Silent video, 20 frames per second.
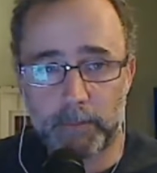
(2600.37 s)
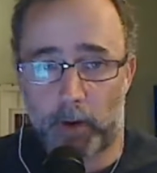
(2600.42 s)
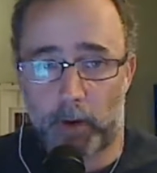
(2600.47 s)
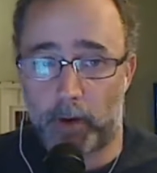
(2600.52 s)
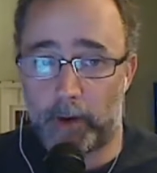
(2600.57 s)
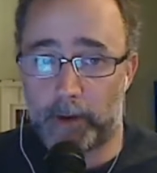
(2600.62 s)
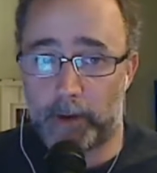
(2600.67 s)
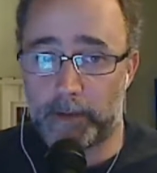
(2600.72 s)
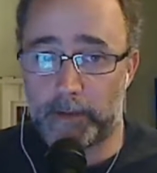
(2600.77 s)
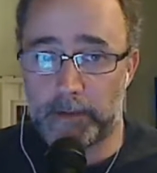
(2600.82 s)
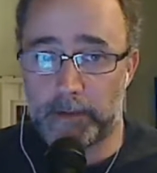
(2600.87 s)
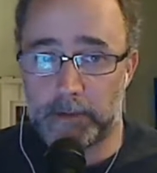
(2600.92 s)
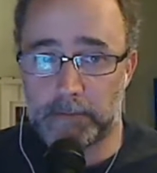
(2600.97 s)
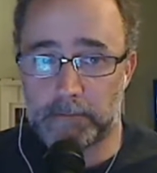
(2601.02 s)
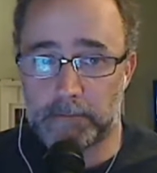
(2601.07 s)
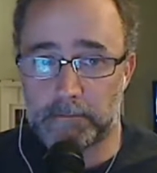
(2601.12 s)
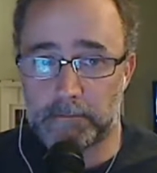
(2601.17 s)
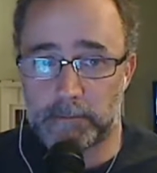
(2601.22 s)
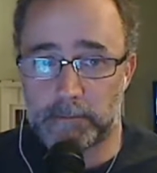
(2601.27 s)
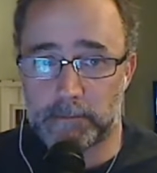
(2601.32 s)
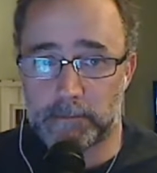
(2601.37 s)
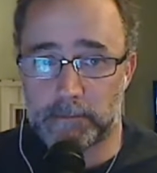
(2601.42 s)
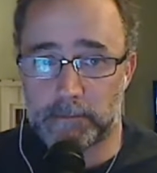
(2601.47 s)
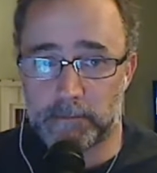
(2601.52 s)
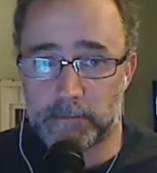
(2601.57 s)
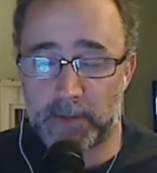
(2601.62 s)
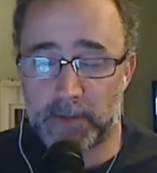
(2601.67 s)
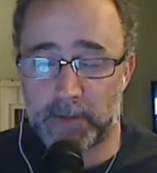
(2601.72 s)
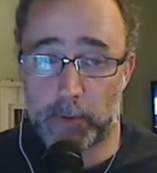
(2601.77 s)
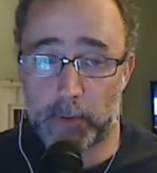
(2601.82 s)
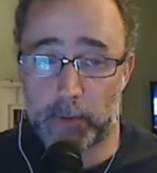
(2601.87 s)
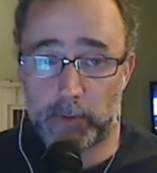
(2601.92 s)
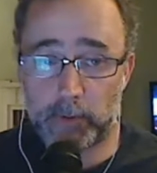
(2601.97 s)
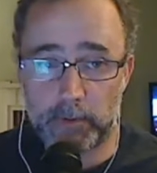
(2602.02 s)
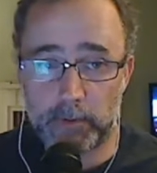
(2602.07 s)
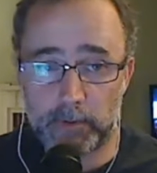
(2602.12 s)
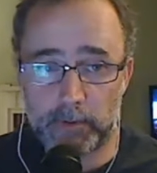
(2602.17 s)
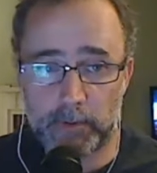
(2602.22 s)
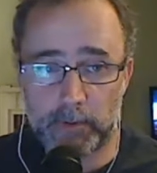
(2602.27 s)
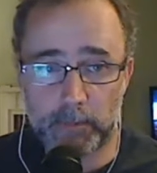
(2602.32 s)
on the
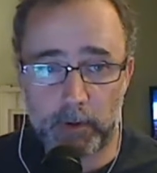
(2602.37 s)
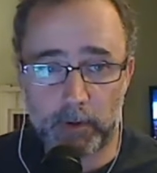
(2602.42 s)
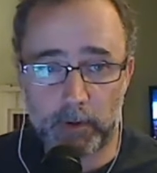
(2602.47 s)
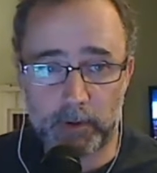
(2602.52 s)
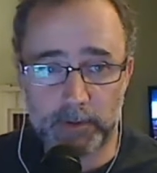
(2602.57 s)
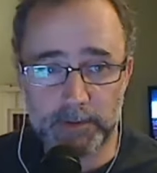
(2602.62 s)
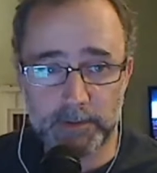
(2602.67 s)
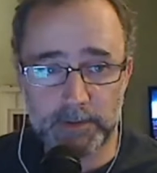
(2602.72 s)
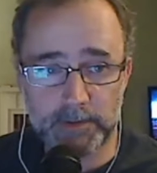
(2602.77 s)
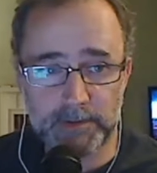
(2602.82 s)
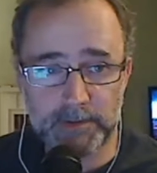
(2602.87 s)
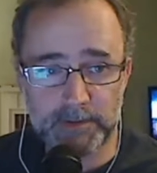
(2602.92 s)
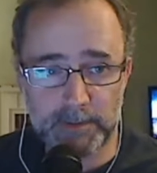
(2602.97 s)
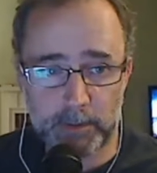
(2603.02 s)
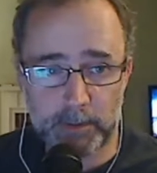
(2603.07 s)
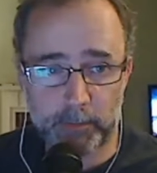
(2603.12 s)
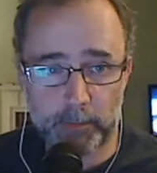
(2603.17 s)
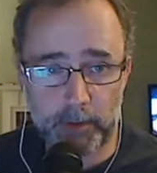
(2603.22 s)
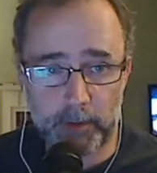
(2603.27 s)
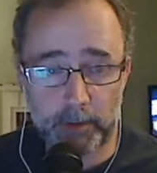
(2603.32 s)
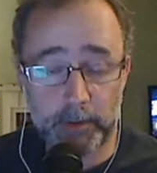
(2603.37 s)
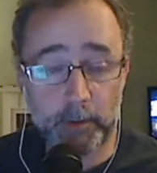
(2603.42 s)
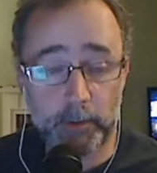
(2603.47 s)
moon, the Mars, somewhere.